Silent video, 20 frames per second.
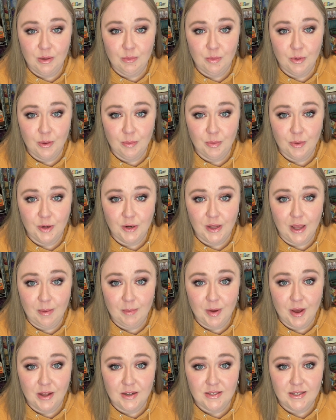more board game
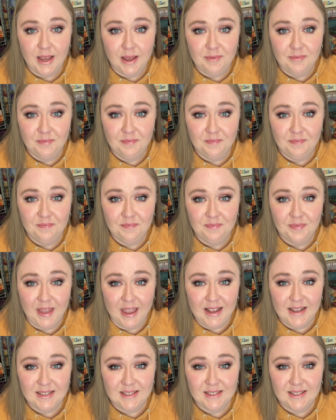content.
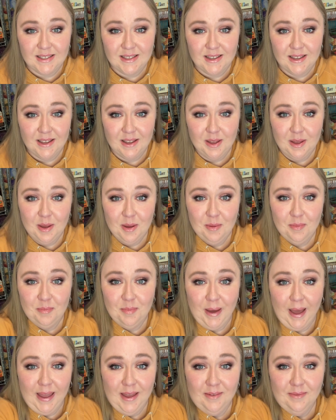Thanks.
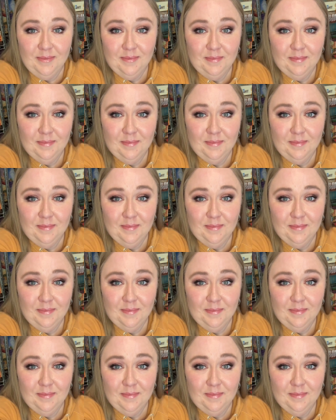Bye.